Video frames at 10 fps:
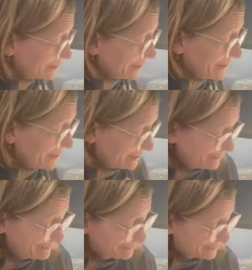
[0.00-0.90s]
all you
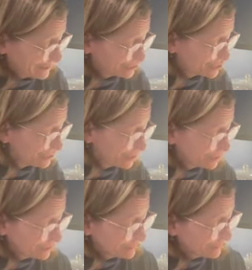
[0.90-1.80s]
need is your
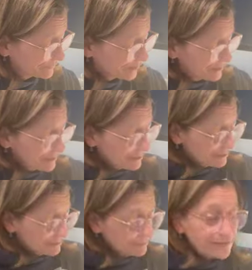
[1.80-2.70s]
little
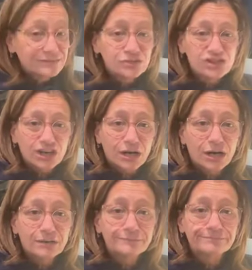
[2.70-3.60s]
mason
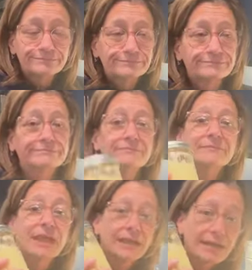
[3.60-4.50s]
jar.
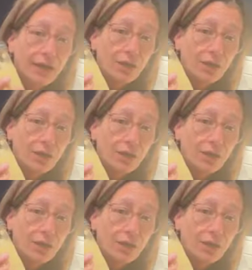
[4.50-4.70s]
And